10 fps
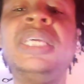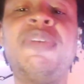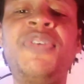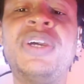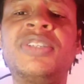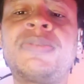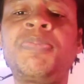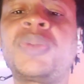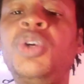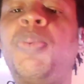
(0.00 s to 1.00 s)
the defense.
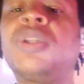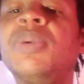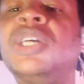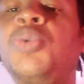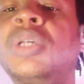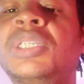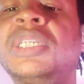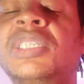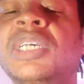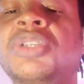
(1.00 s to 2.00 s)
You supposed to be a
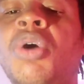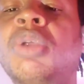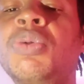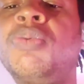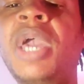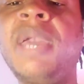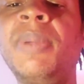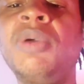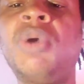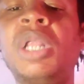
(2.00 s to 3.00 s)
26 and 6 starter when you
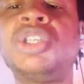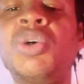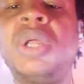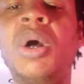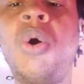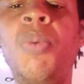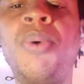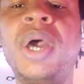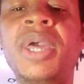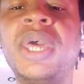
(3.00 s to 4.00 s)
came here. You gotta show that
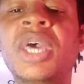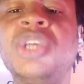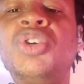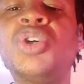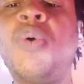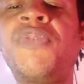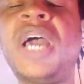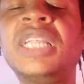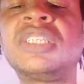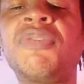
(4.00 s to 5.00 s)
homeboy. You show
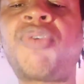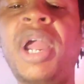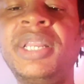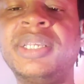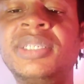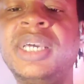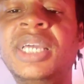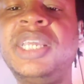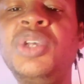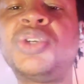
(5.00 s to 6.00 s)
flashes of greatness.
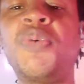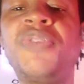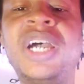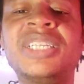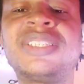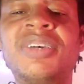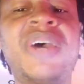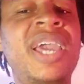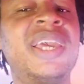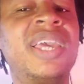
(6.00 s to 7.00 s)
Then you show flashes
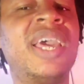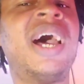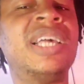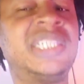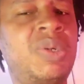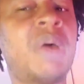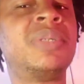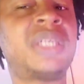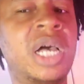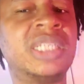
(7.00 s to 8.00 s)
of, hey, I see why
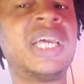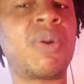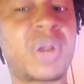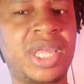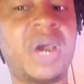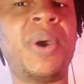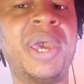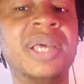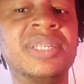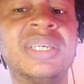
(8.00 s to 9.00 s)
Wisconsin got rid of your
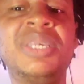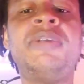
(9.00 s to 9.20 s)
ass.